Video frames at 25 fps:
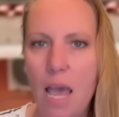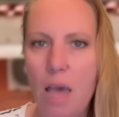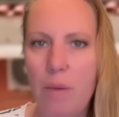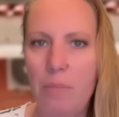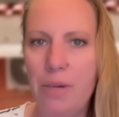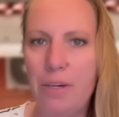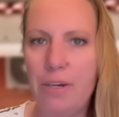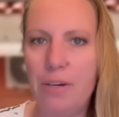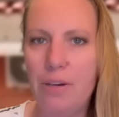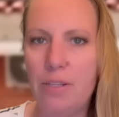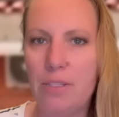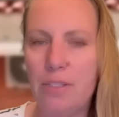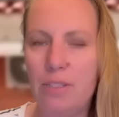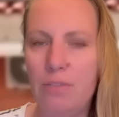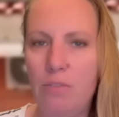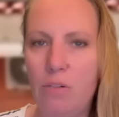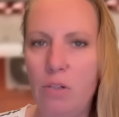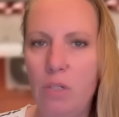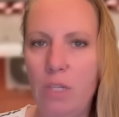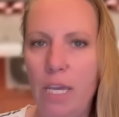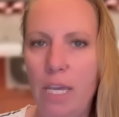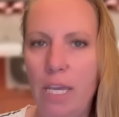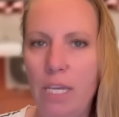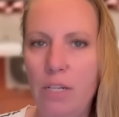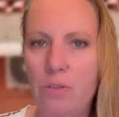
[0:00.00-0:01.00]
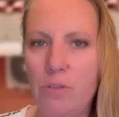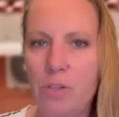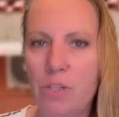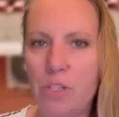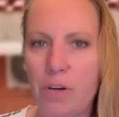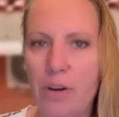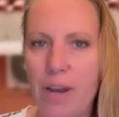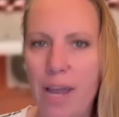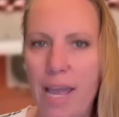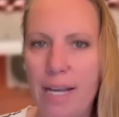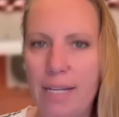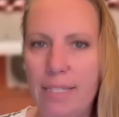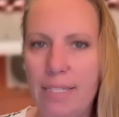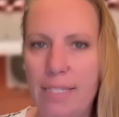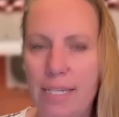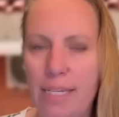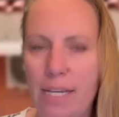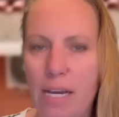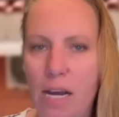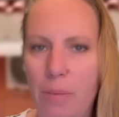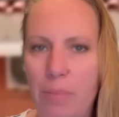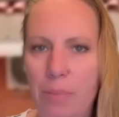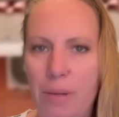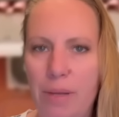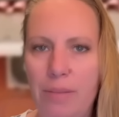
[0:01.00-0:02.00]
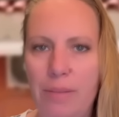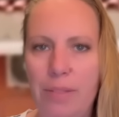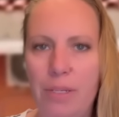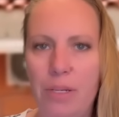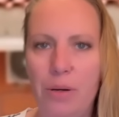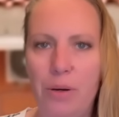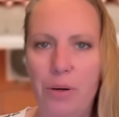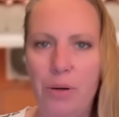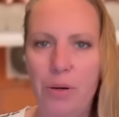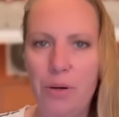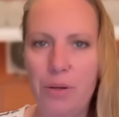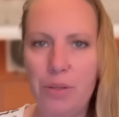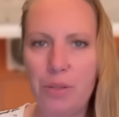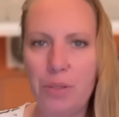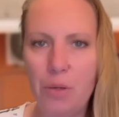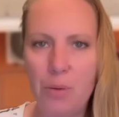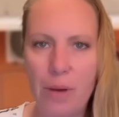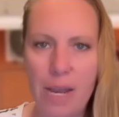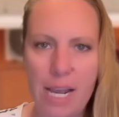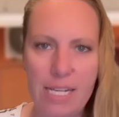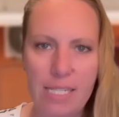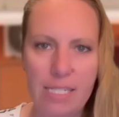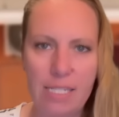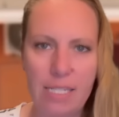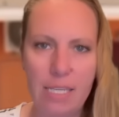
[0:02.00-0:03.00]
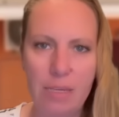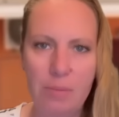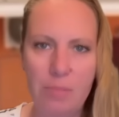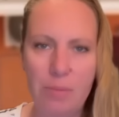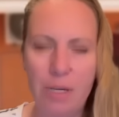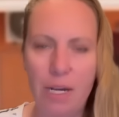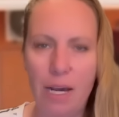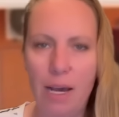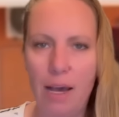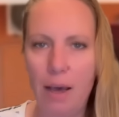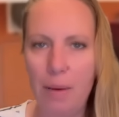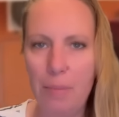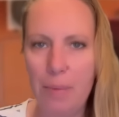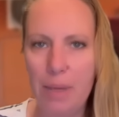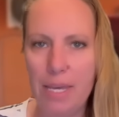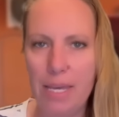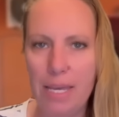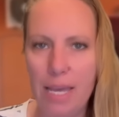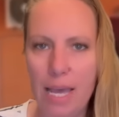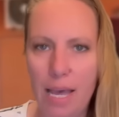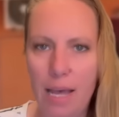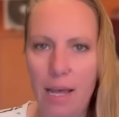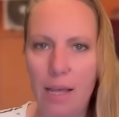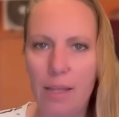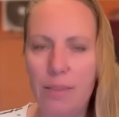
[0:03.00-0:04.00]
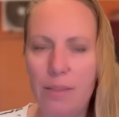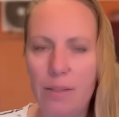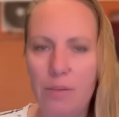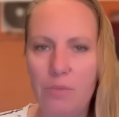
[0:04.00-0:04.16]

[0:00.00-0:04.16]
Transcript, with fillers: because the volcanoes are acting up and the earthquakes keep coming at the